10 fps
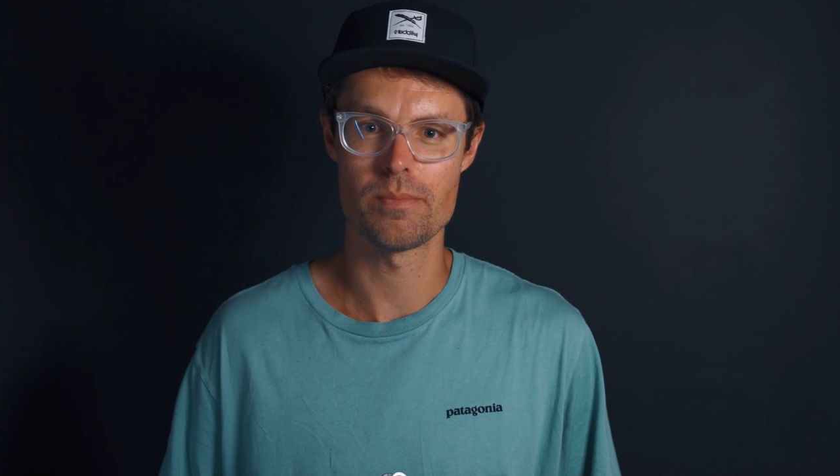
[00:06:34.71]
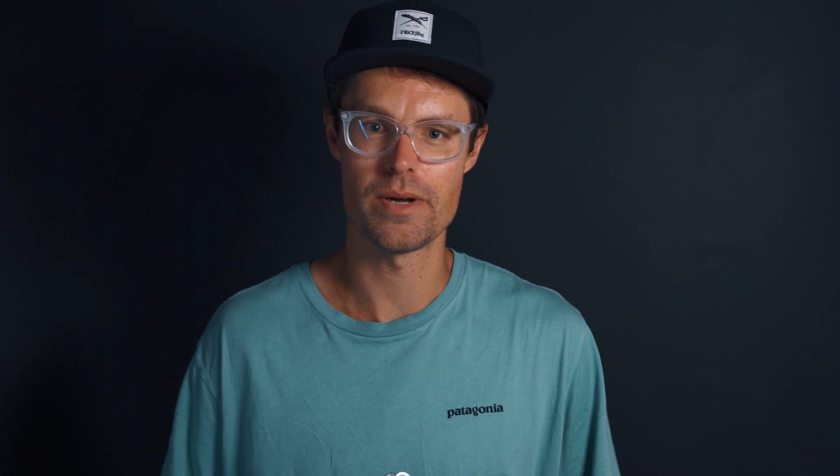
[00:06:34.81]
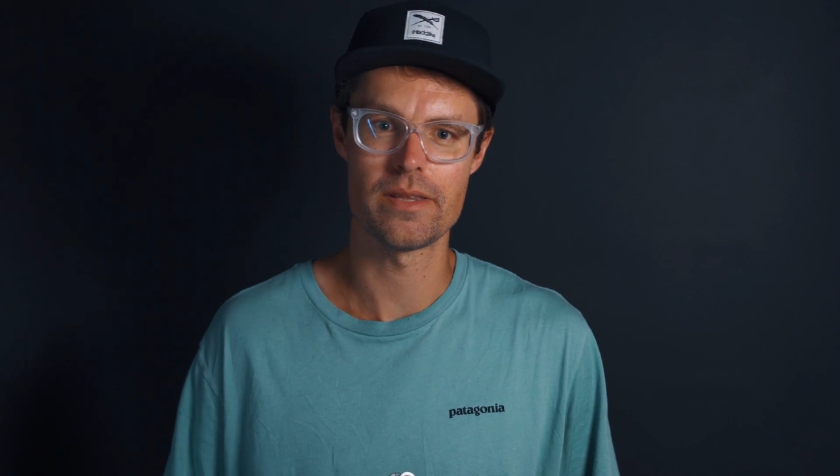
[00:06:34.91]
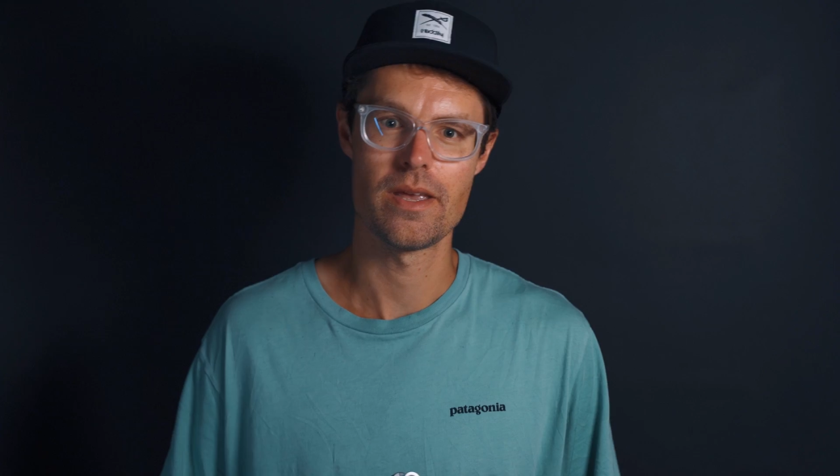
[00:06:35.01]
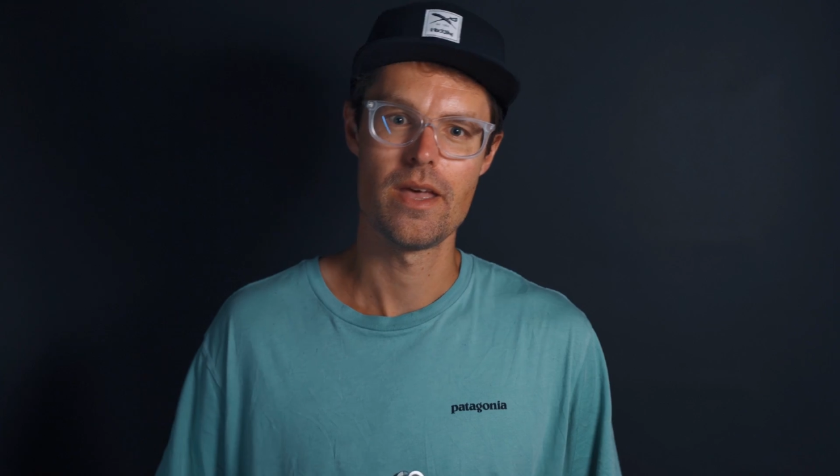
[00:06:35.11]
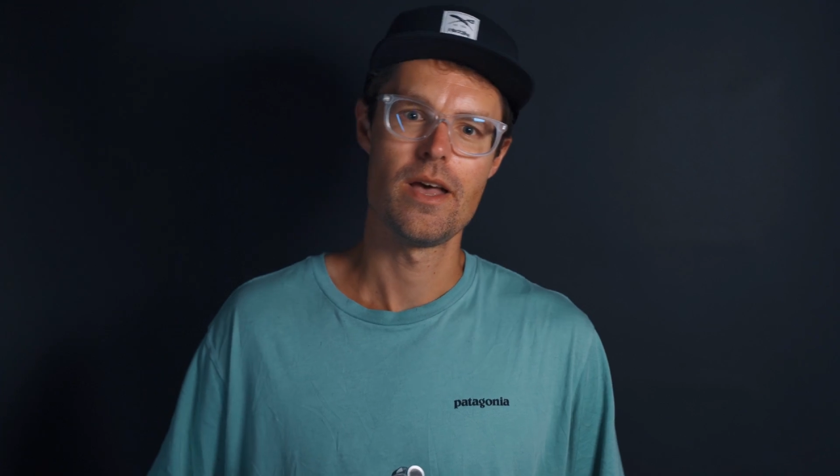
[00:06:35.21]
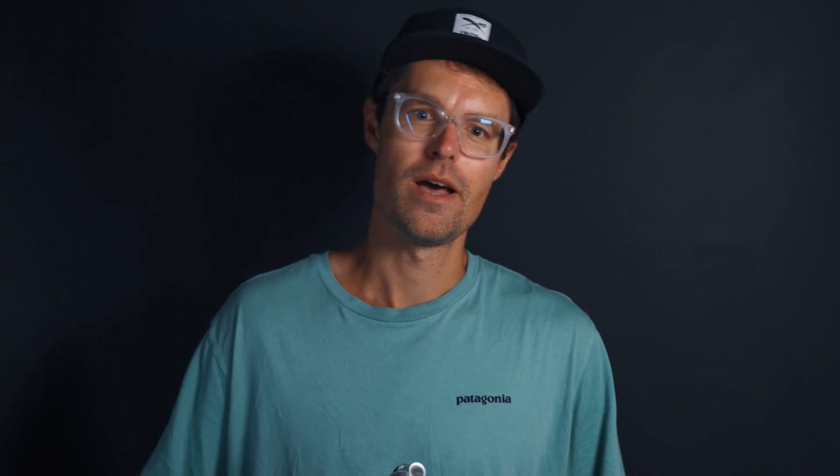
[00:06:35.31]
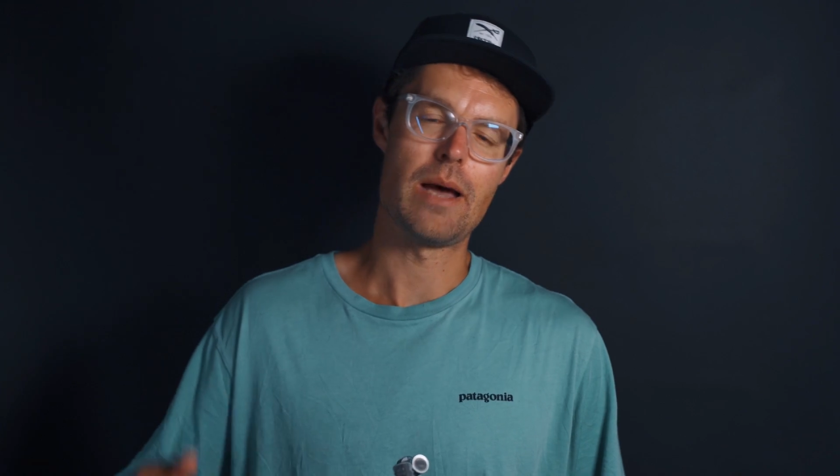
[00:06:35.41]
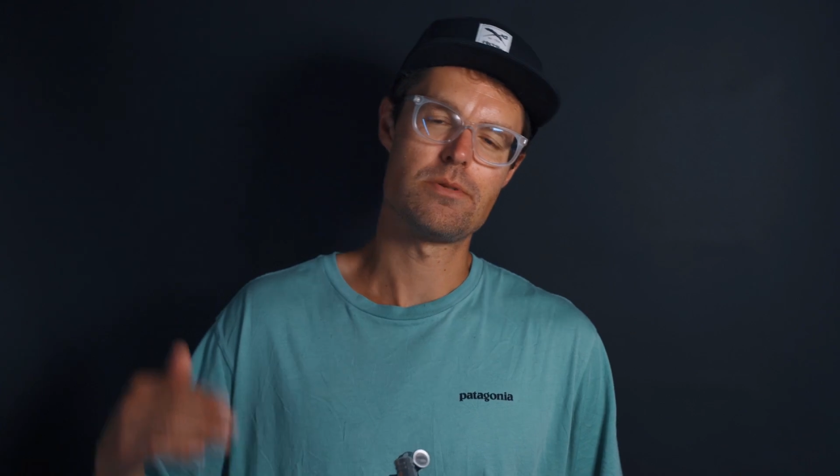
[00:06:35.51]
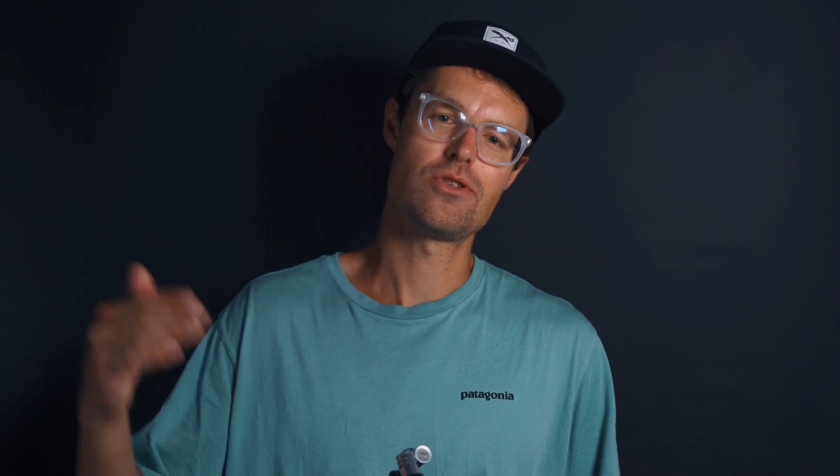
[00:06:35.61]
but
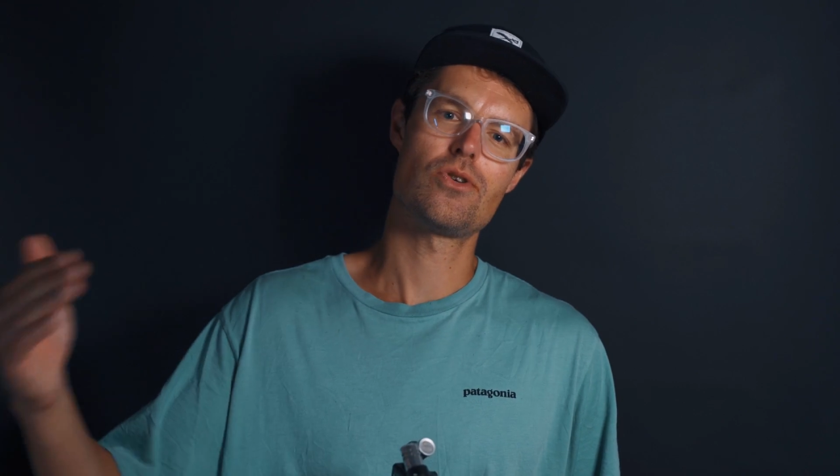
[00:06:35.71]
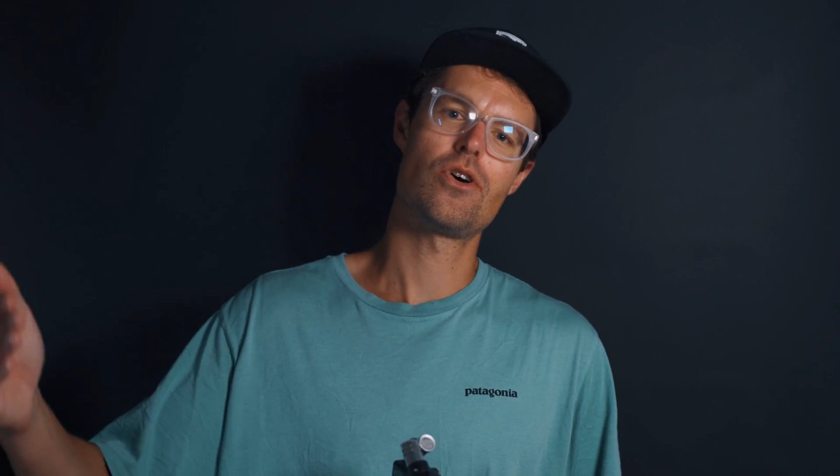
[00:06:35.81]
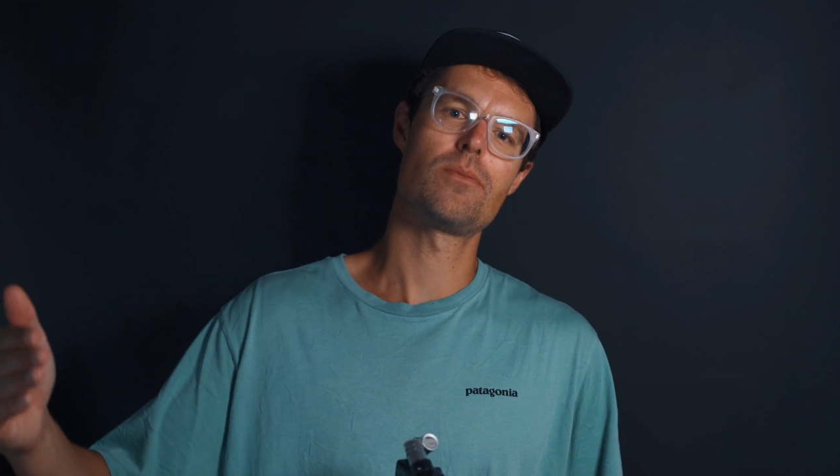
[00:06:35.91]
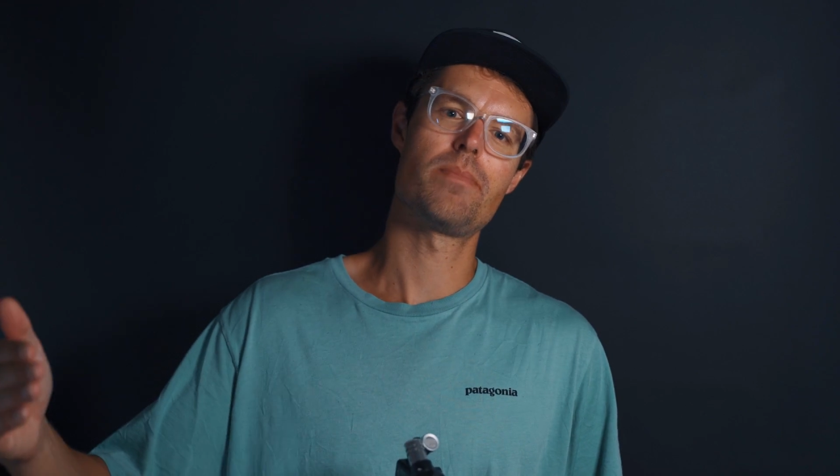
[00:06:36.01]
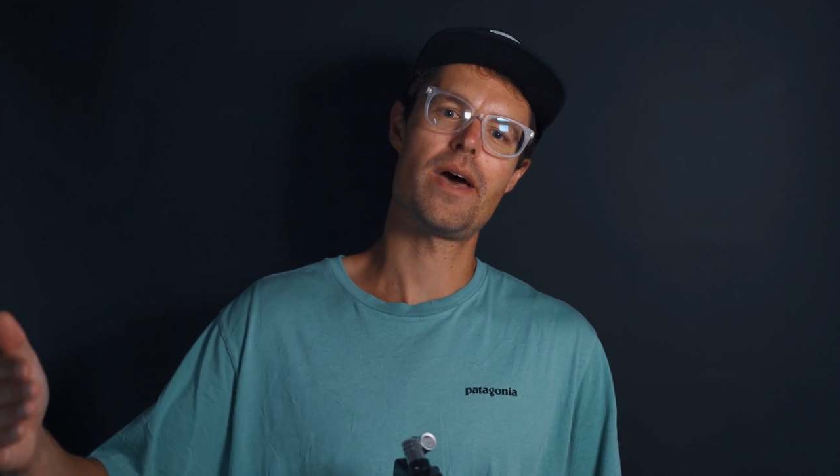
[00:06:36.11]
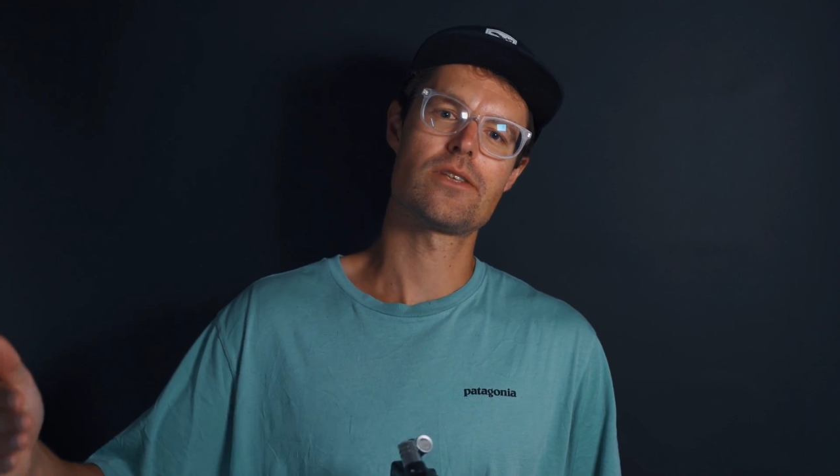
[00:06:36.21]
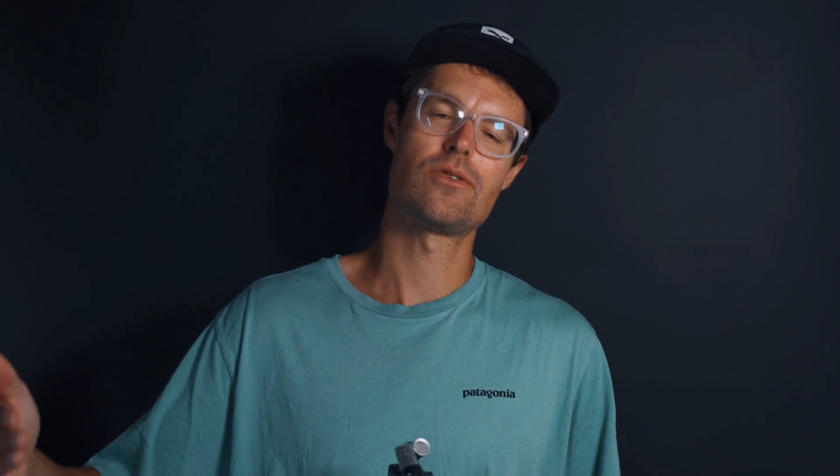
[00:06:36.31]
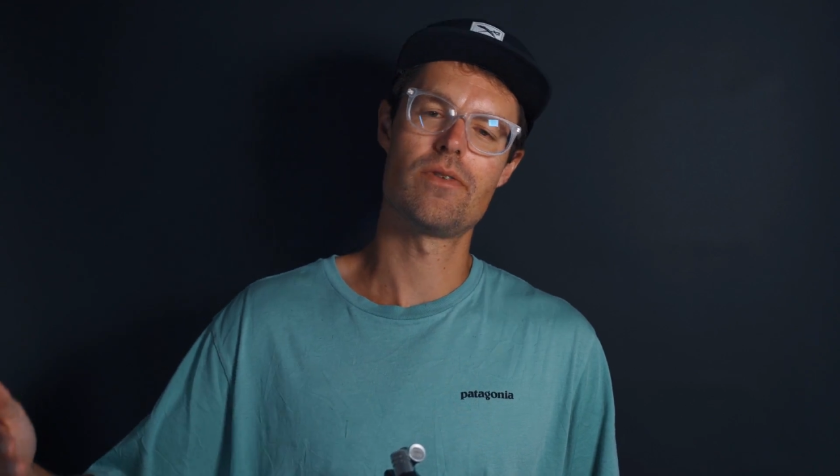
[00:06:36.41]
I'm soon going back to